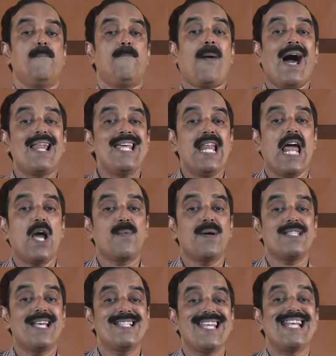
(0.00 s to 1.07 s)
Pali
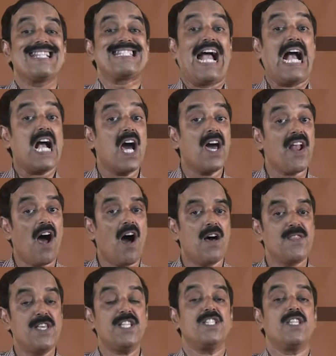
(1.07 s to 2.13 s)
language they say sankara
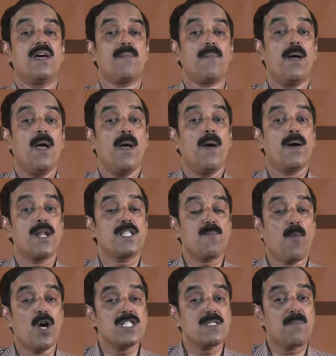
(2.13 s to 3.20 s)
this is our
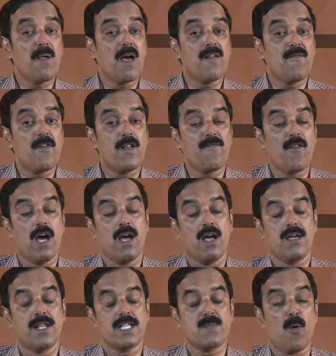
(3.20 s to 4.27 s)
responsible
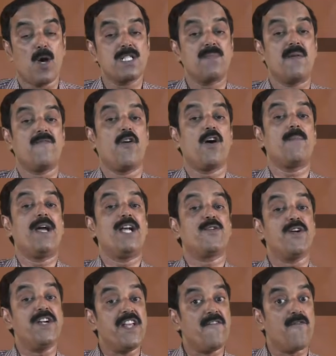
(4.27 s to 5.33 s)
for, responsible for my
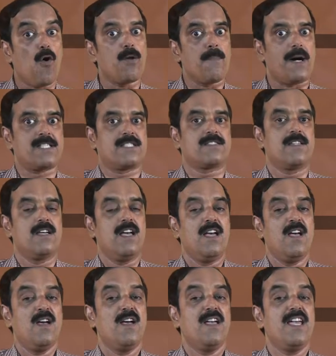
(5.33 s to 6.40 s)
24 births
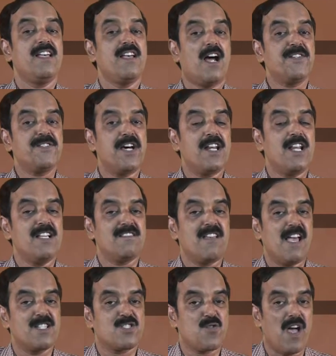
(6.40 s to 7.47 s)
he utterly
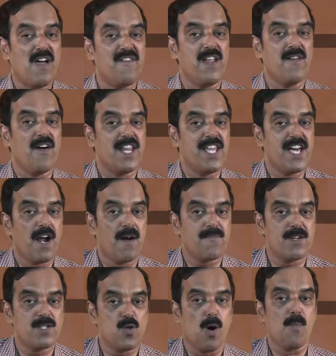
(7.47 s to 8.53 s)
says to everyone
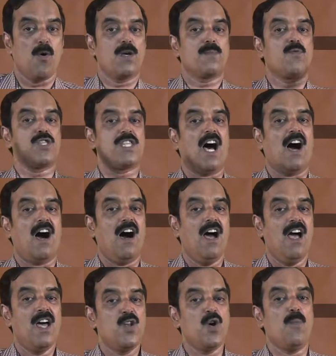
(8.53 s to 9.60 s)
hereafter no more Buddha
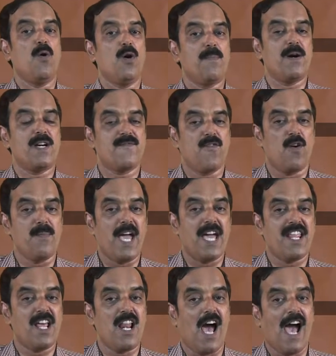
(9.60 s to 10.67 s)
no more birth for me. I
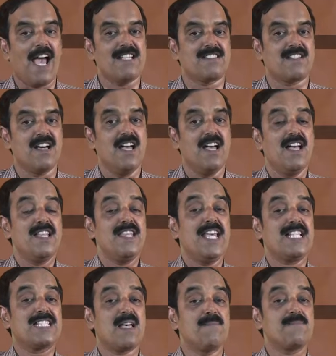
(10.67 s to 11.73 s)
realized
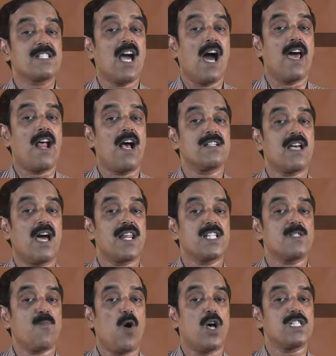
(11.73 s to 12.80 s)
these samskaras are
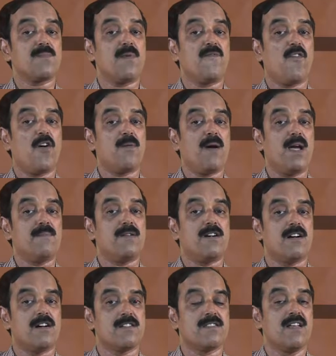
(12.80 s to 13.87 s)
responsible for my
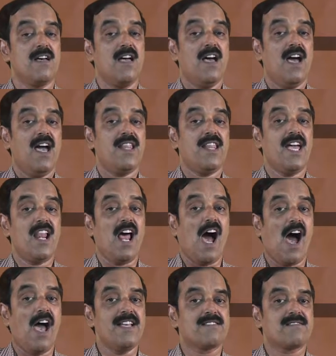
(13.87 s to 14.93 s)
birth. I
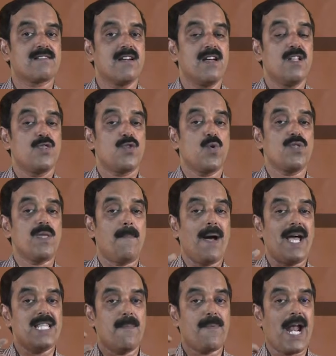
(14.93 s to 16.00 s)
realized through the
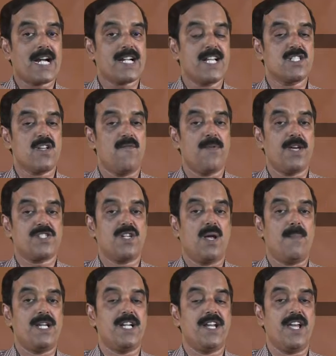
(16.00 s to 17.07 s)
by the practice of Krishna
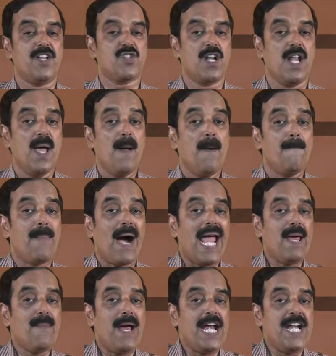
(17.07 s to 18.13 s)
meditation,
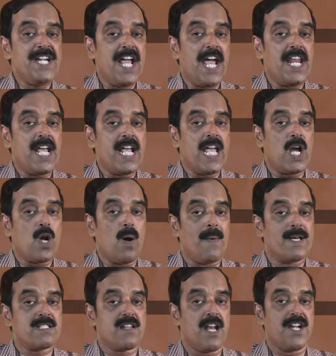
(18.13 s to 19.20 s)
by maintaining
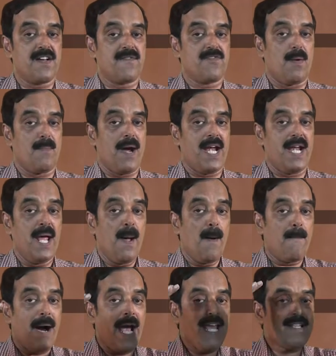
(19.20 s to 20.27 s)
ekama state of the mind,
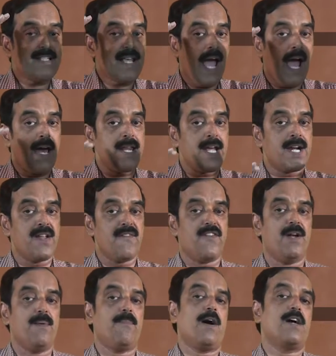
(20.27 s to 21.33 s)
by scanning
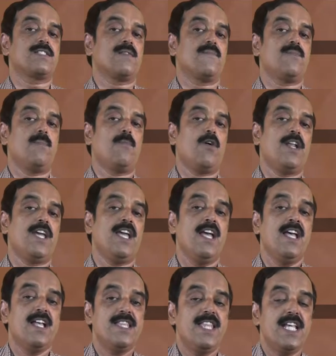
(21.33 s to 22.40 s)
different parts of the body,
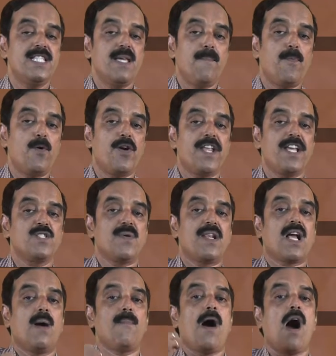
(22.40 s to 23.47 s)
these impurities will
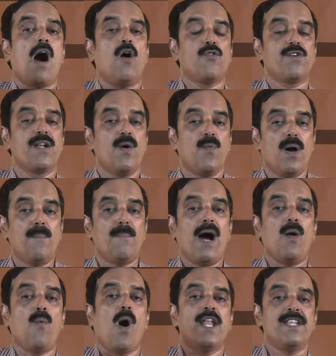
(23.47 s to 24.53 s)
come out one
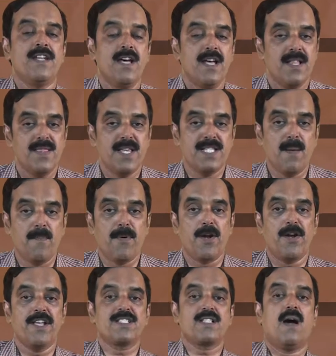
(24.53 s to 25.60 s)
by one. These
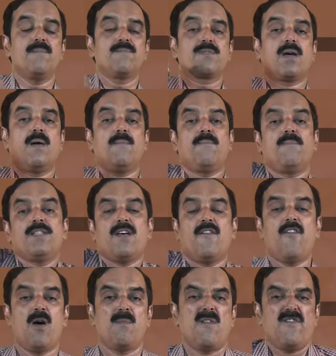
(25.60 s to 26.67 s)
impurities come, come in the
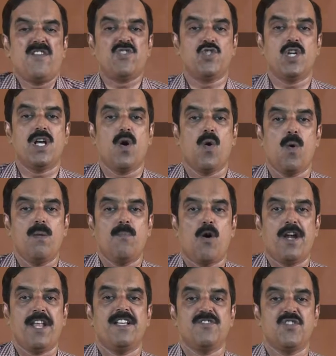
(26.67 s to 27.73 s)
form of itching, whole
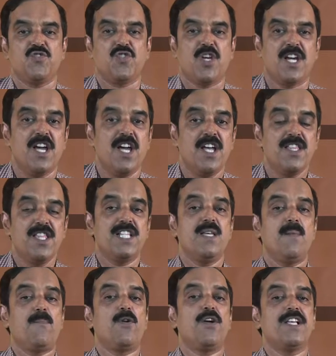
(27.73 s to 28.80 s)
body is itching. These
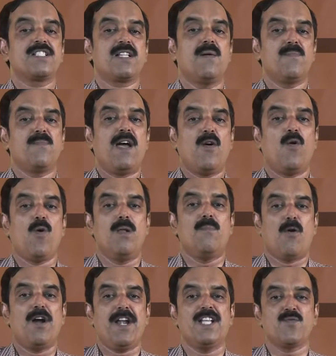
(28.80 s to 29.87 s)
impurities come by whole
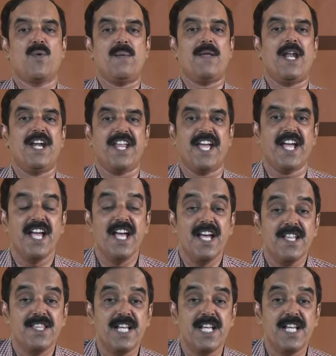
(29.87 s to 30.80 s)
body is vibrating.